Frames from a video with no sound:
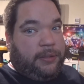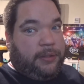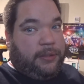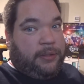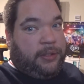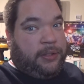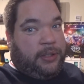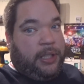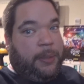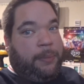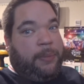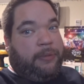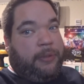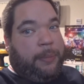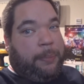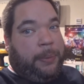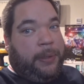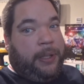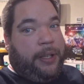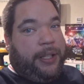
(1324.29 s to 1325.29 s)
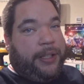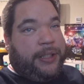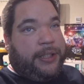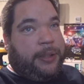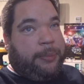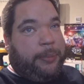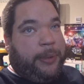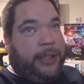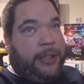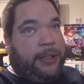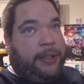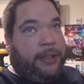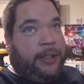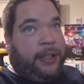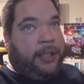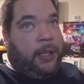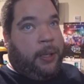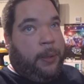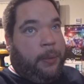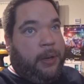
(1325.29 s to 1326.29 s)
Someone replied to me
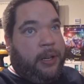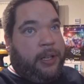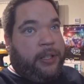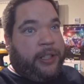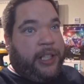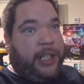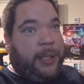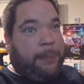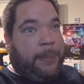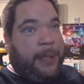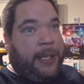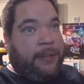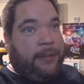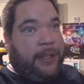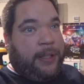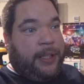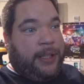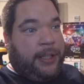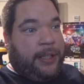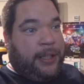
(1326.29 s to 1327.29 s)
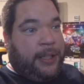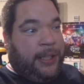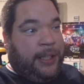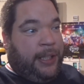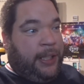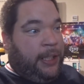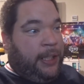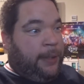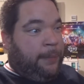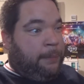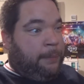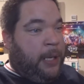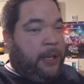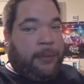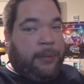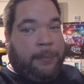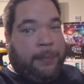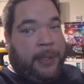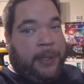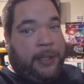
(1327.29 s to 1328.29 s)
inquiring about the
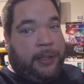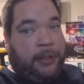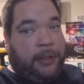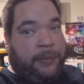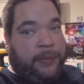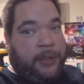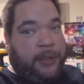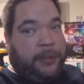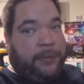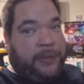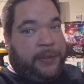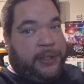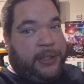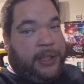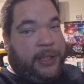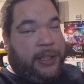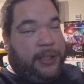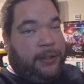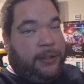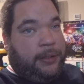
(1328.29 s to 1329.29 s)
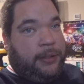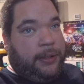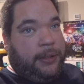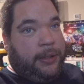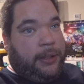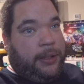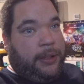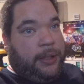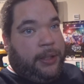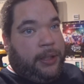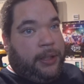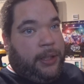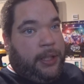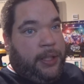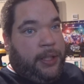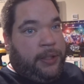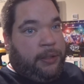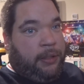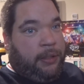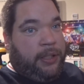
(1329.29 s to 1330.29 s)
mountain bike I've got for sale.
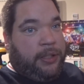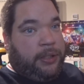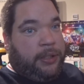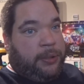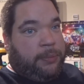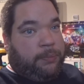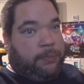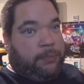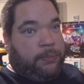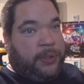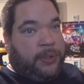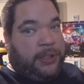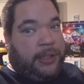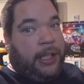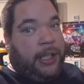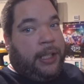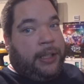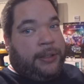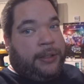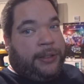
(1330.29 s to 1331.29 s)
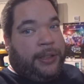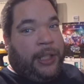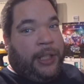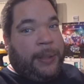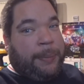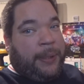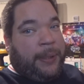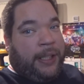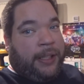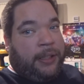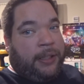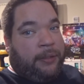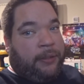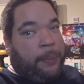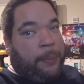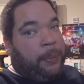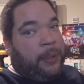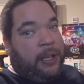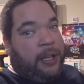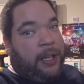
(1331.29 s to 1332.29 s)
So I just started typing the
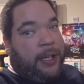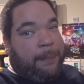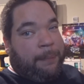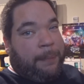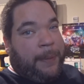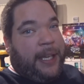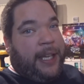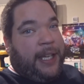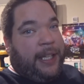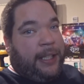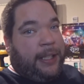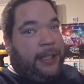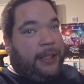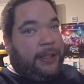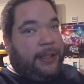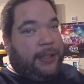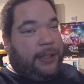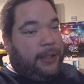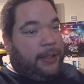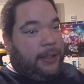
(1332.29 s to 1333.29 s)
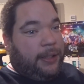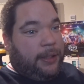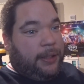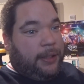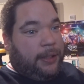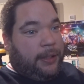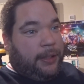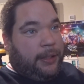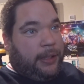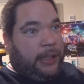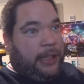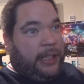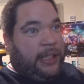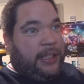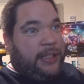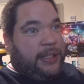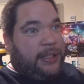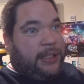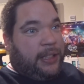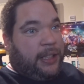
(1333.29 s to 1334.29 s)
reply back,
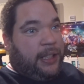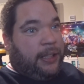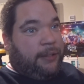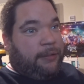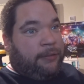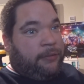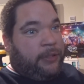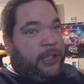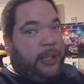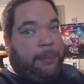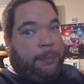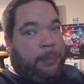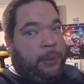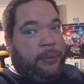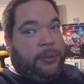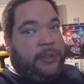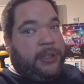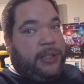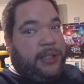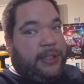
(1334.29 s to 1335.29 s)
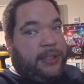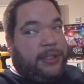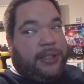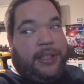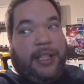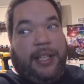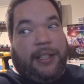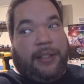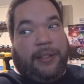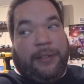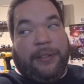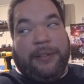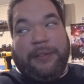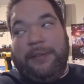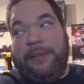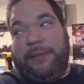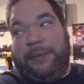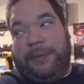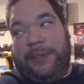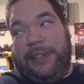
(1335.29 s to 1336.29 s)
and it rebooted
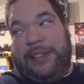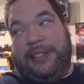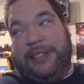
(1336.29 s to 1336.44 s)
itself.